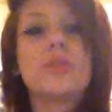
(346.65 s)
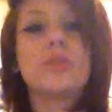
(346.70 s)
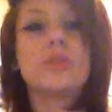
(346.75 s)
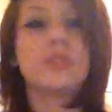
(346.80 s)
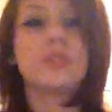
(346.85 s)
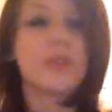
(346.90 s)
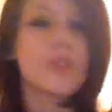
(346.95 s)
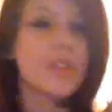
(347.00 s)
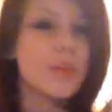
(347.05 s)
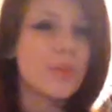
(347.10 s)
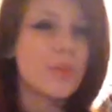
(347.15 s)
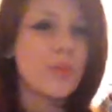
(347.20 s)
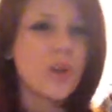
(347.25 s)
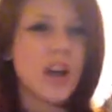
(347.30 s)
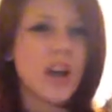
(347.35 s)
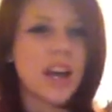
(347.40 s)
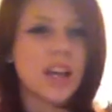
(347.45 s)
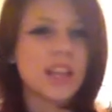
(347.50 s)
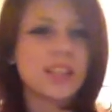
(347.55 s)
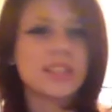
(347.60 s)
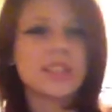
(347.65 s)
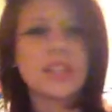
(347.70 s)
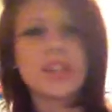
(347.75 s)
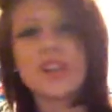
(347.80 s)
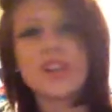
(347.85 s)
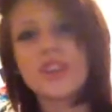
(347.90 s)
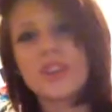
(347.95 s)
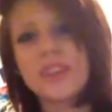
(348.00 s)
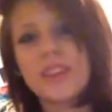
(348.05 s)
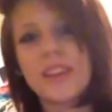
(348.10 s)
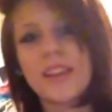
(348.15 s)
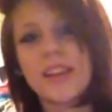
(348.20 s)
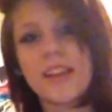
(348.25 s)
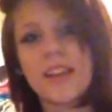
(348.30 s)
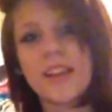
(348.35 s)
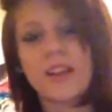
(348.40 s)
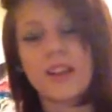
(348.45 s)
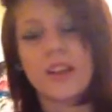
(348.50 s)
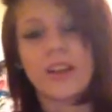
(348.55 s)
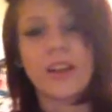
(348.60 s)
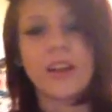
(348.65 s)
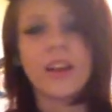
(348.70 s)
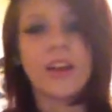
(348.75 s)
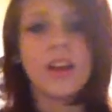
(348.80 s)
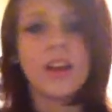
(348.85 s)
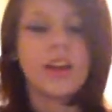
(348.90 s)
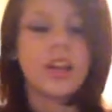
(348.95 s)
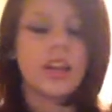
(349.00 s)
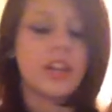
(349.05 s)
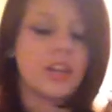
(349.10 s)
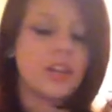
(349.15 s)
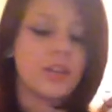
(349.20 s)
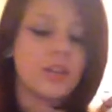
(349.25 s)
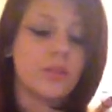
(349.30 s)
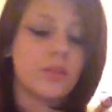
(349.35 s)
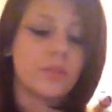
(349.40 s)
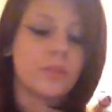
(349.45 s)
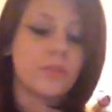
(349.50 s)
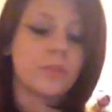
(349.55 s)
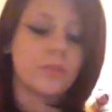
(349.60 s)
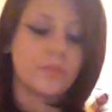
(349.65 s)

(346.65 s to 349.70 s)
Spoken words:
show them why it's a good thing, or, you know,